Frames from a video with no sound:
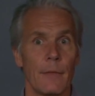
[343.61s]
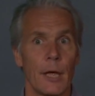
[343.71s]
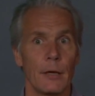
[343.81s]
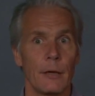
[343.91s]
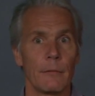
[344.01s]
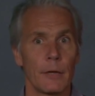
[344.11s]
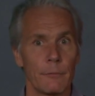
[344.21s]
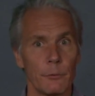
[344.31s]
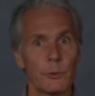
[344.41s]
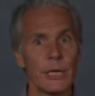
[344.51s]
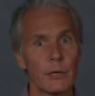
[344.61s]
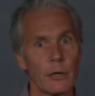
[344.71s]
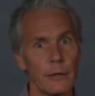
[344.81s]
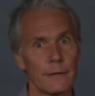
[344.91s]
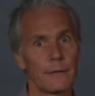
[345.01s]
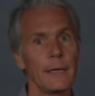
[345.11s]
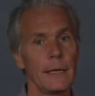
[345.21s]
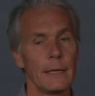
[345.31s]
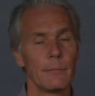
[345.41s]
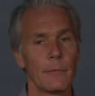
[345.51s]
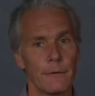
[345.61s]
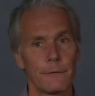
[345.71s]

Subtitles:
the recurring theme,